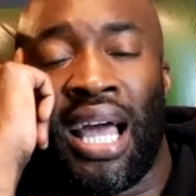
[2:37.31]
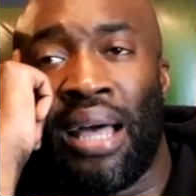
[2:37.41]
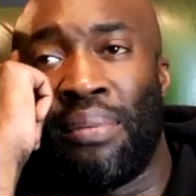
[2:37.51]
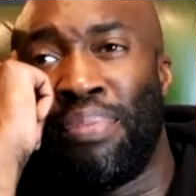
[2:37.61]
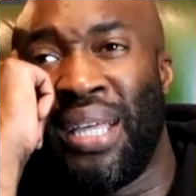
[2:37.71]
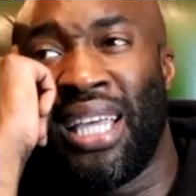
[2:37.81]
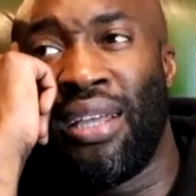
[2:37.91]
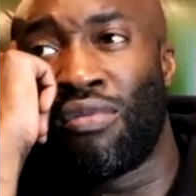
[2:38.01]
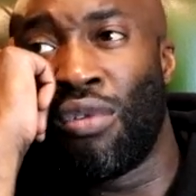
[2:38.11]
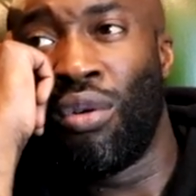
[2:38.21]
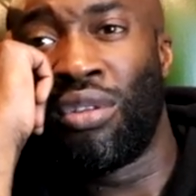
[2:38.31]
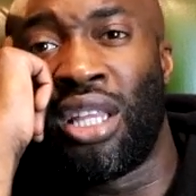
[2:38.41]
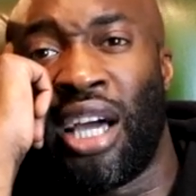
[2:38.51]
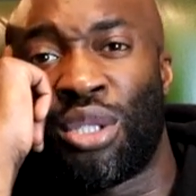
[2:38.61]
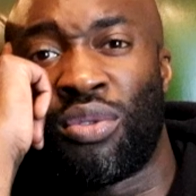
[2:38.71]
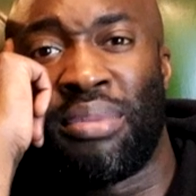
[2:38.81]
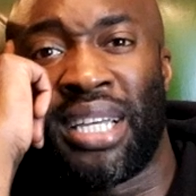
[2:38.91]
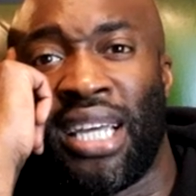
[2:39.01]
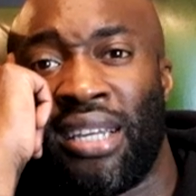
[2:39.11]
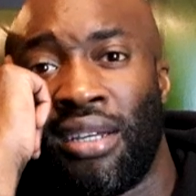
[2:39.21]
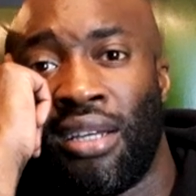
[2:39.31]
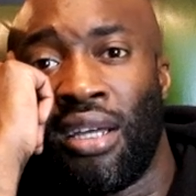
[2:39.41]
and B, rolling the dice with him again.